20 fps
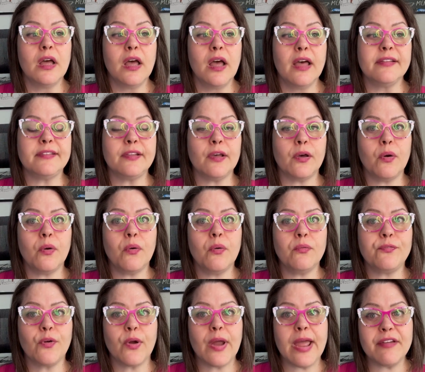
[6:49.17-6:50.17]
So
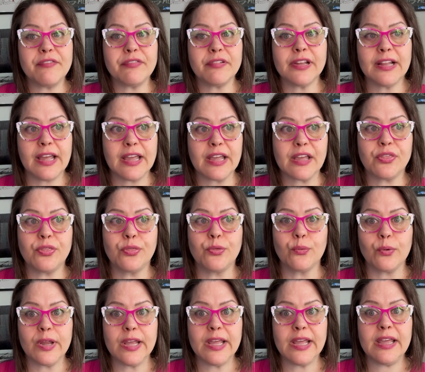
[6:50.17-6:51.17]
for every like
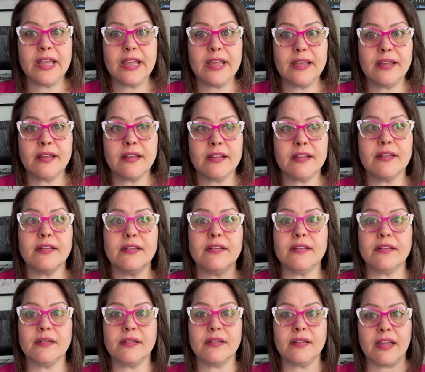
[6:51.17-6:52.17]
3
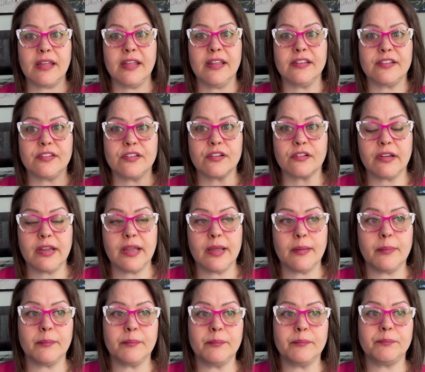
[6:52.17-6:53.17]

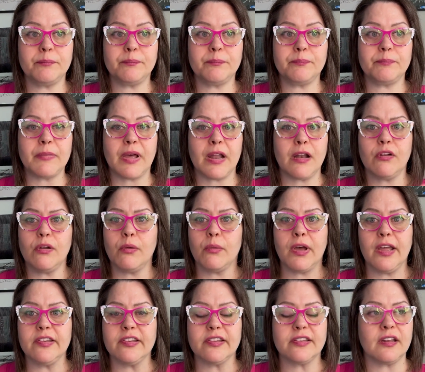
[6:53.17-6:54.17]
Instagram, I don't know
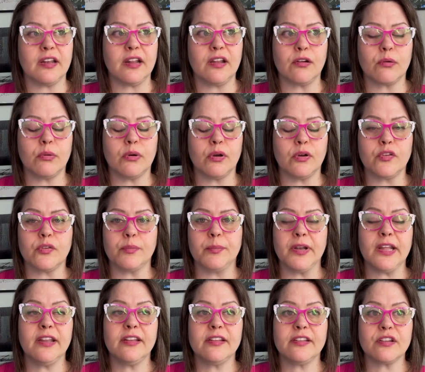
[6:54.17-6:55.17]
why I just did air quotes,
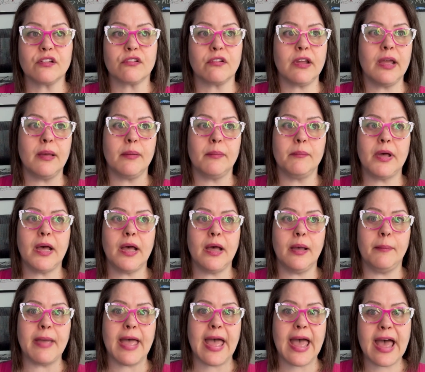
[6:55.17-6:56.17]
but Instagram
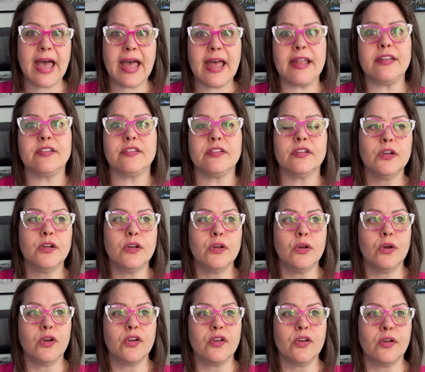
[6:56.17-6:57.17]
ads,
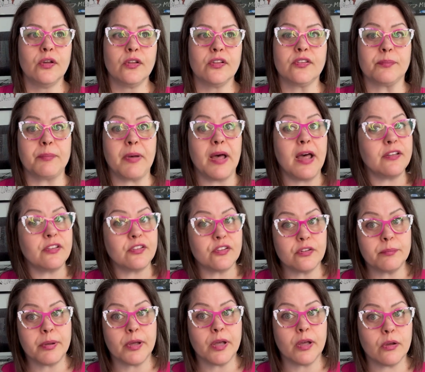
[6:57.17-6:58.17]

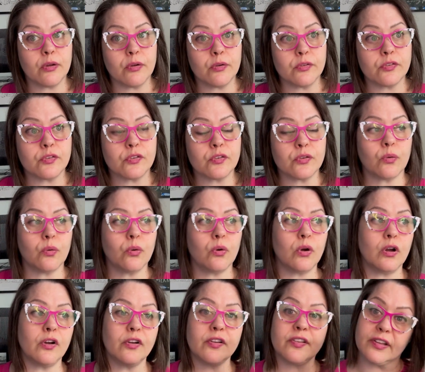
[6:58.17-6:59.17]
sponsored posts
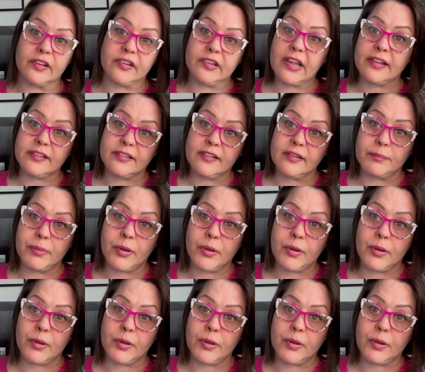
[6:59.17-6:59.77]
or suggested